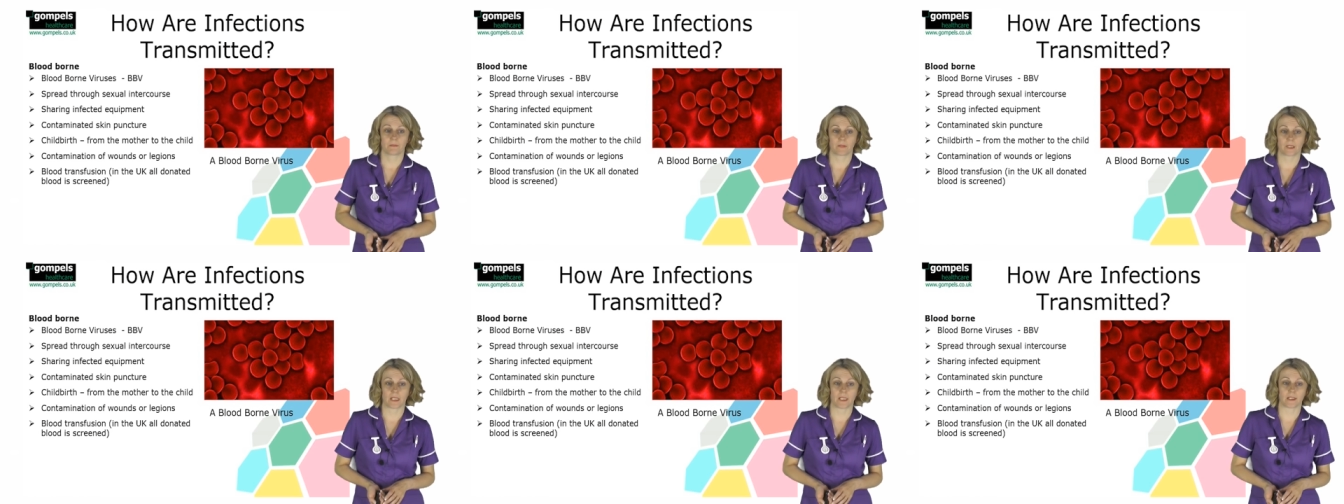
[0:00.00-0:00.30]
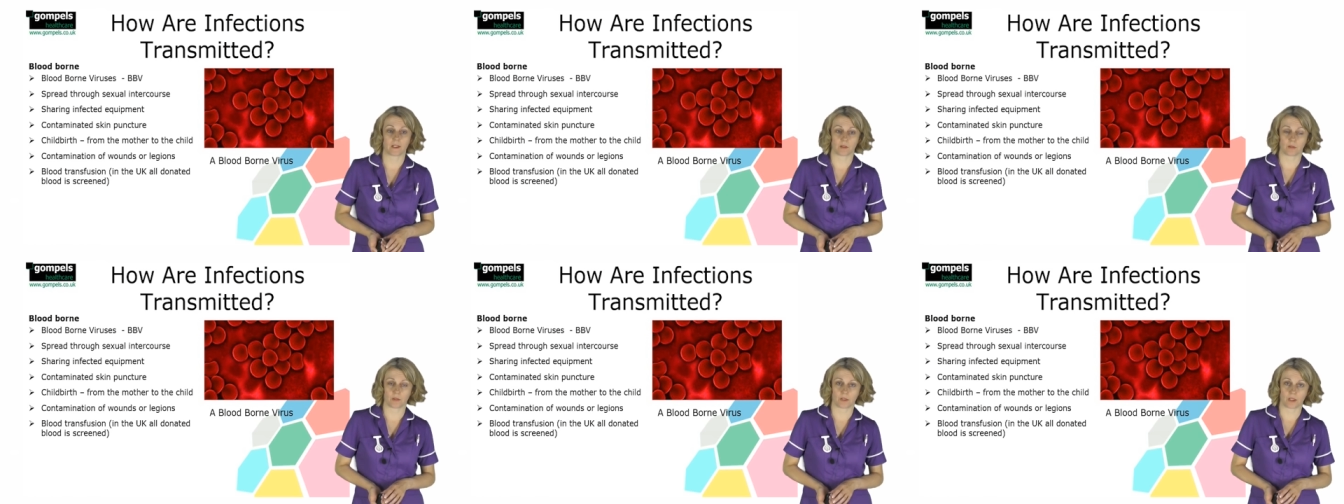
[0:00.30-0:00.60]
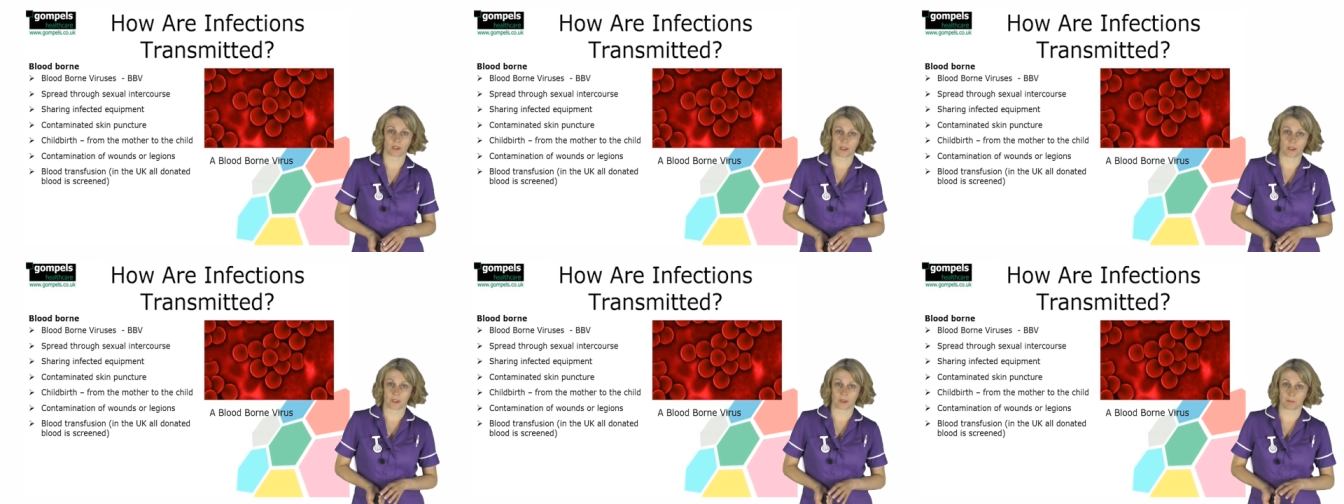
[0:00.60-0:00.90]
These are also
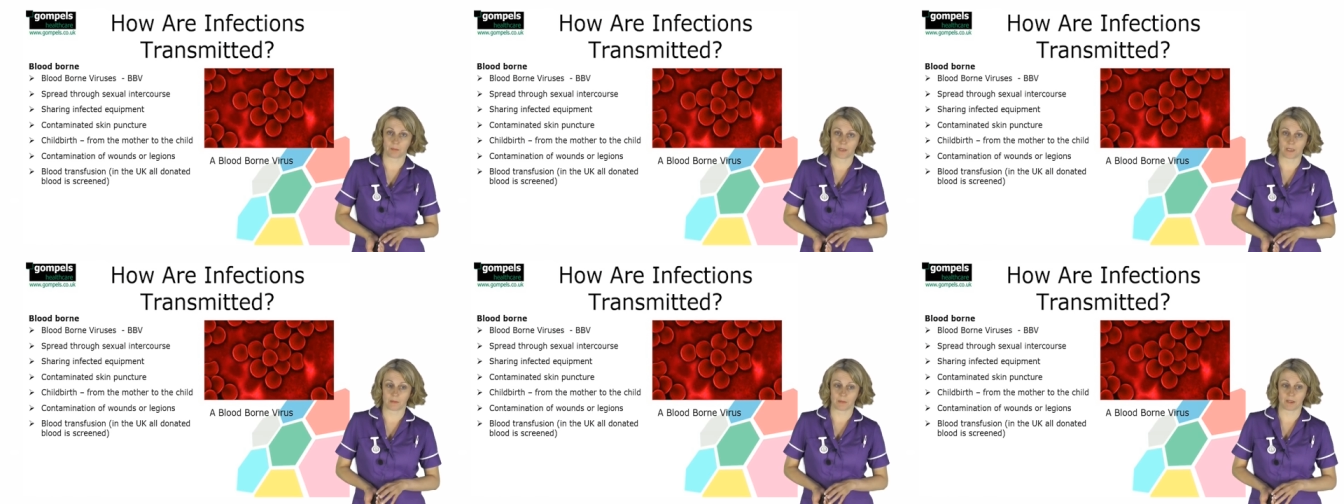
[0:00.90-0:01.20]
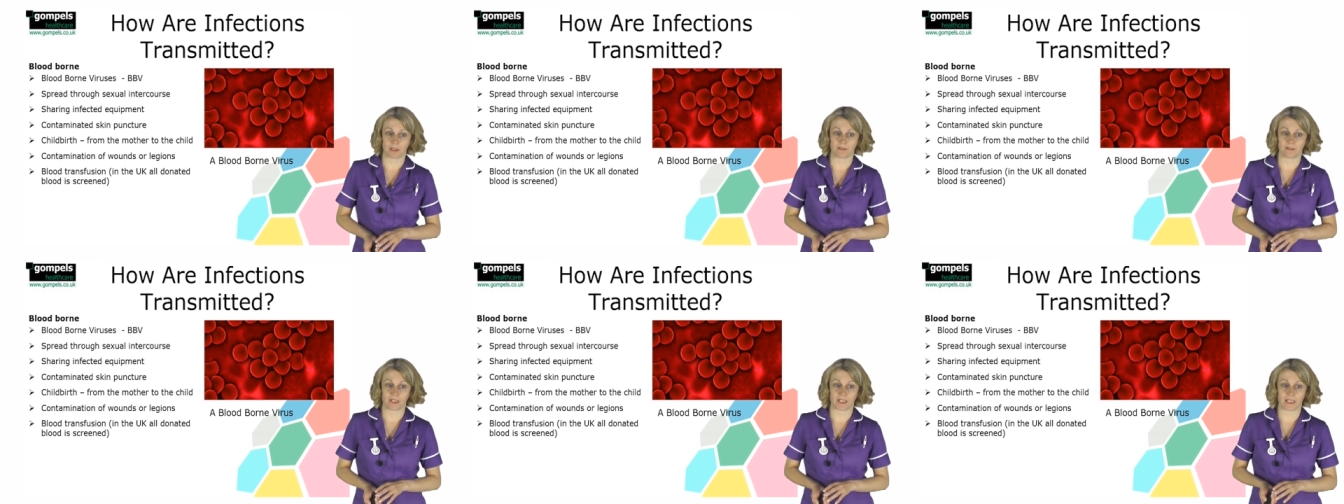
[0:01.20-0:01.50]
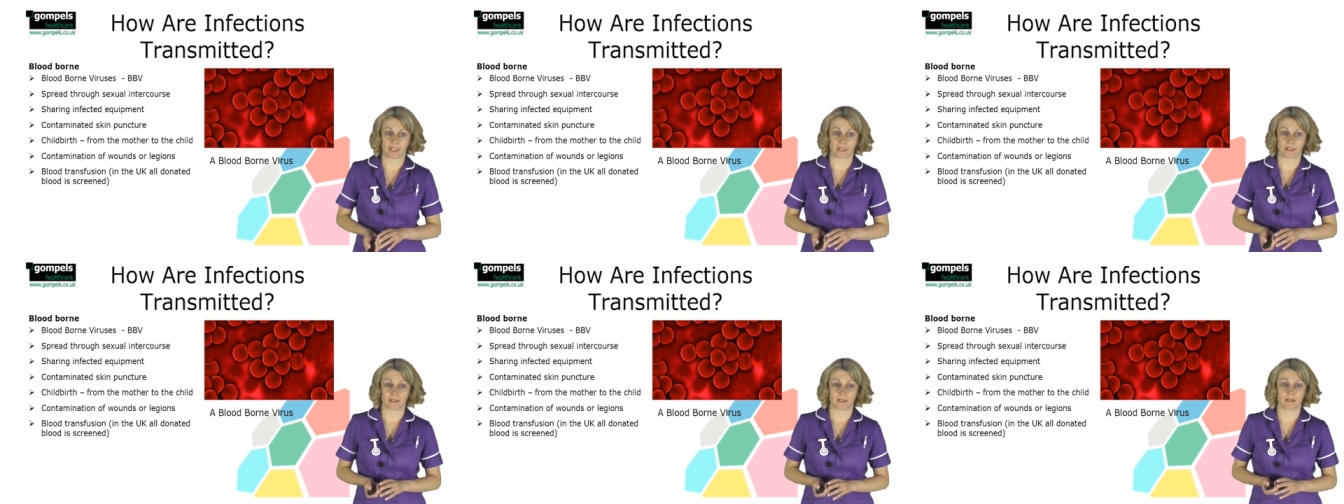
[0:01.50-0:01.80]
known as
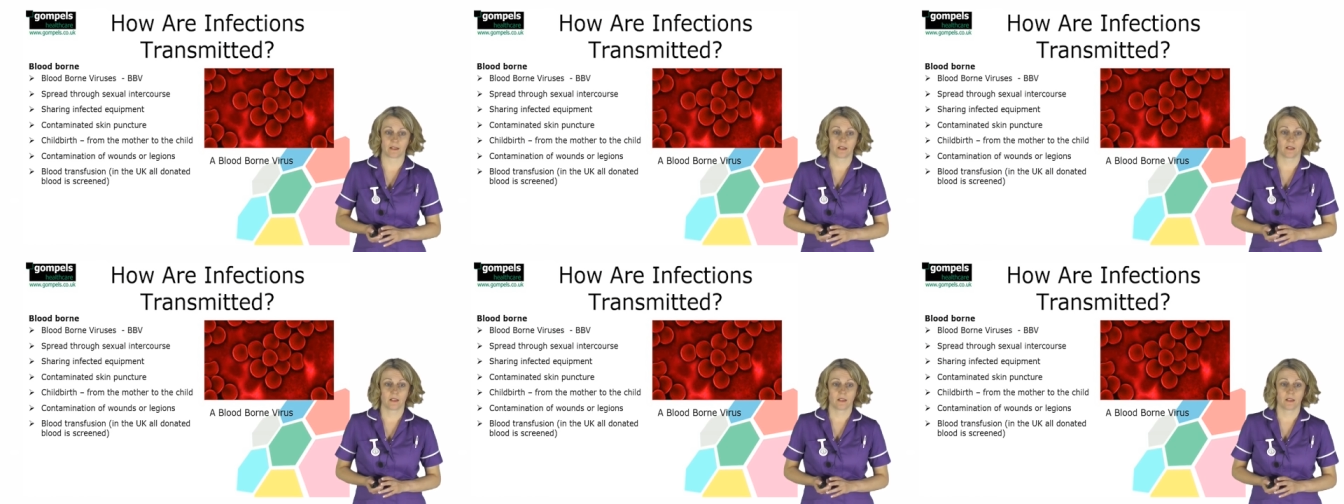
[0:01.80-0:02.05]
BBVs.